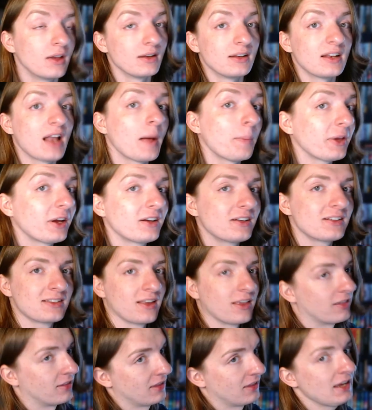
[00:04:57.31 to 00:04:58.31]
not because
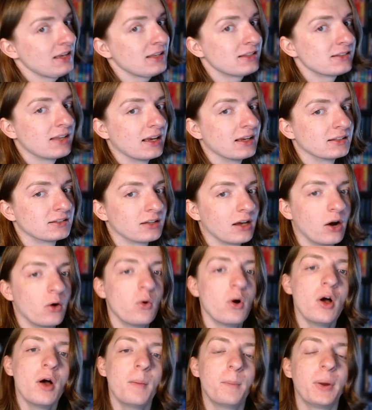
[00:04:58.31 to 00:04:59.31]
they say so,
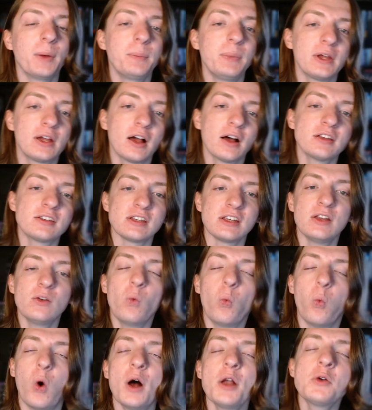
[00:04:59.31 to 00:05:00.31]
but because
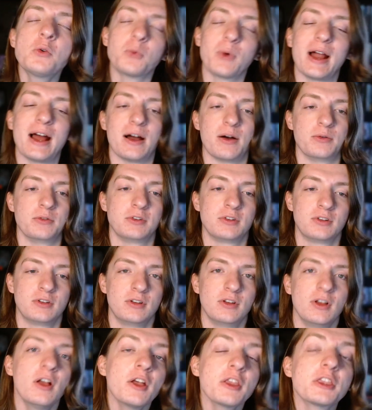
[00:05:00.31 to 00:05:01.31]
in one round,
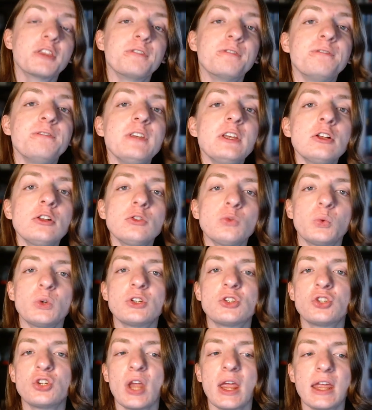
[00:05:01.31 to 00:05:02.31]
the field would
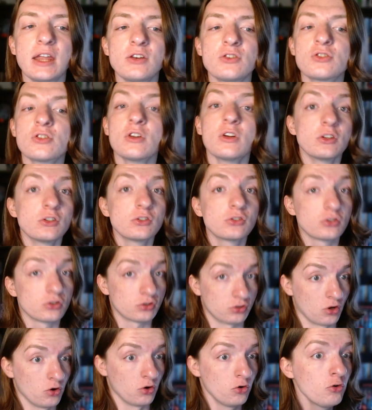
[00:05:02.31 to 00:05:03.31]
change
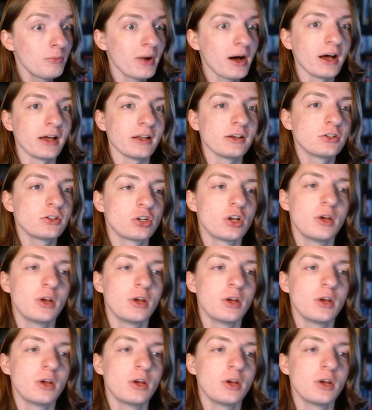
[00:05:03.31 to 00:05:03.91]
so much